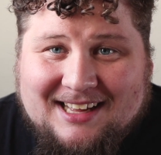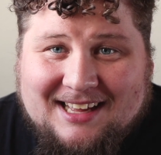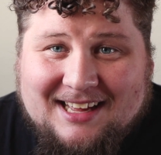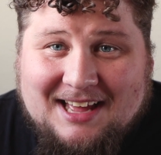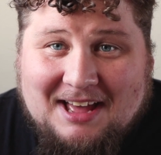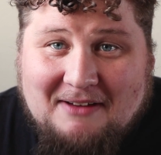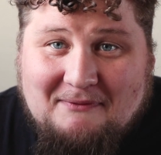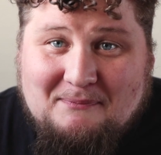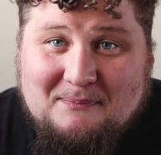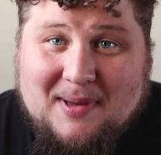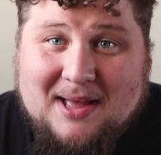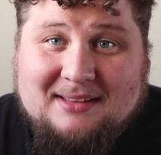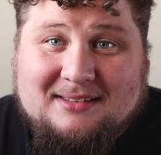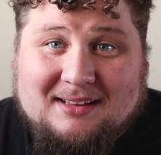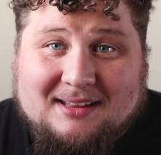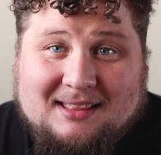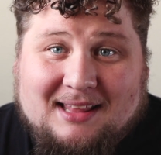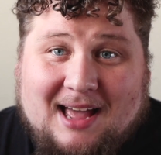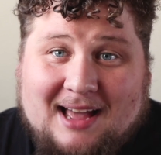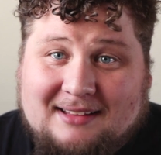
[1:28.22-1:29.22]
have meant
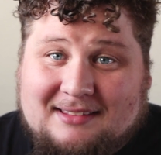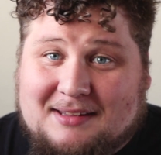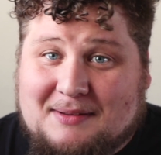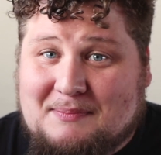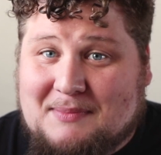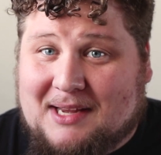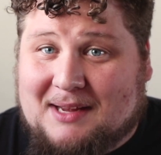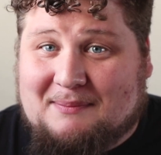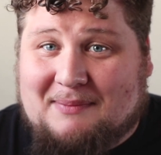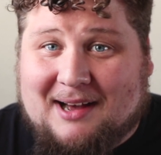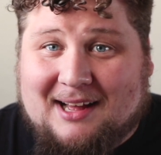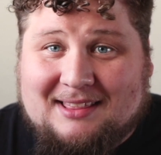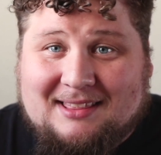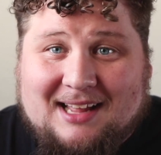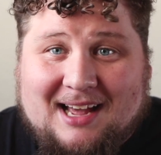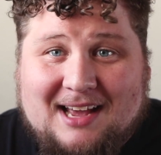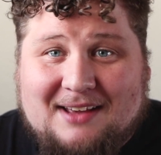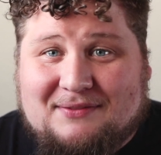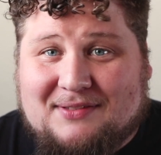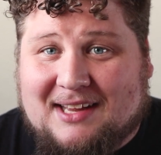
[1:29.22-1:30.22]
a lot to me in my
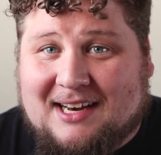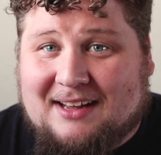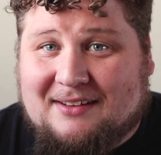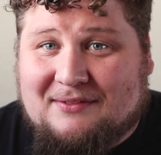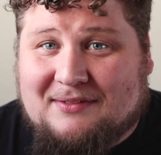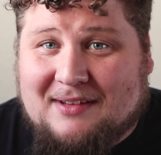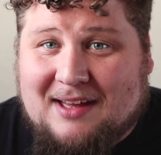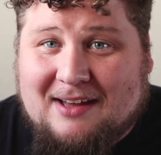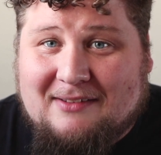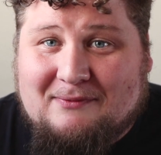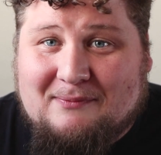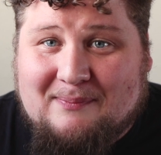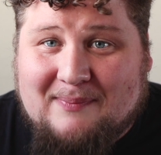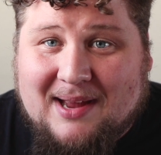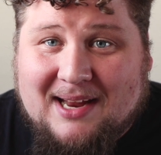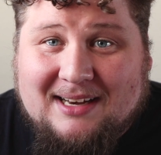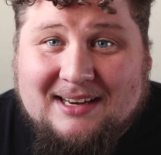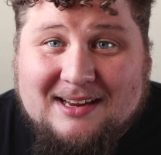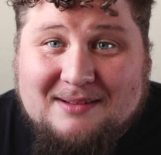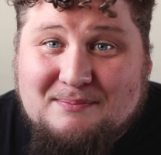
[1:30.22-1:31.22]
life. That have
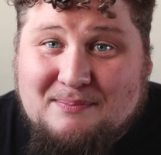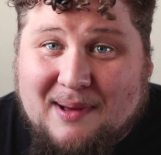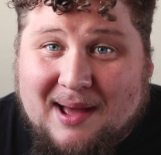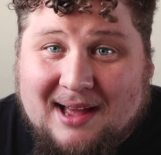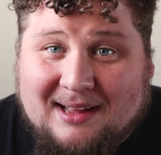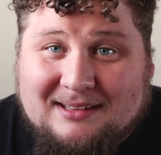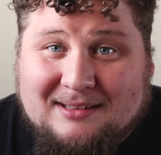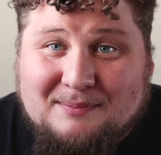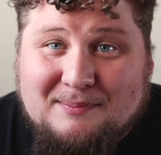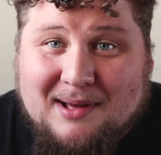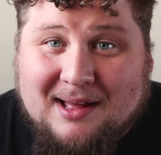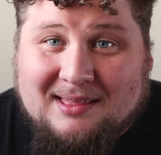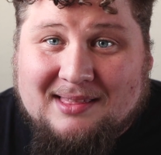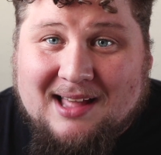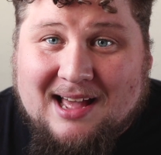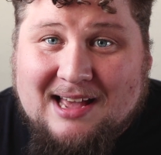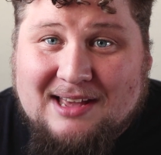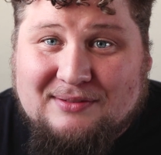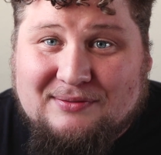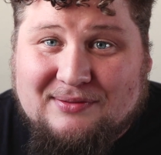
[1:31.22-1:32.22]
made an impact in my
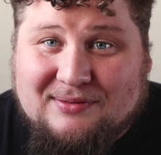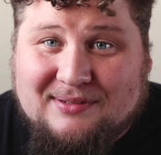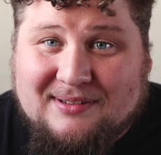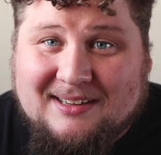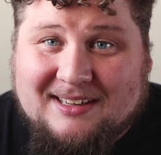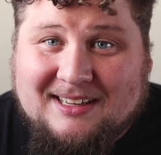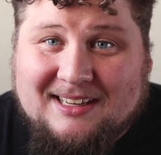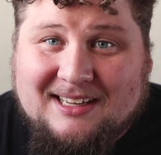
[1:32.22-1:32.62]
life.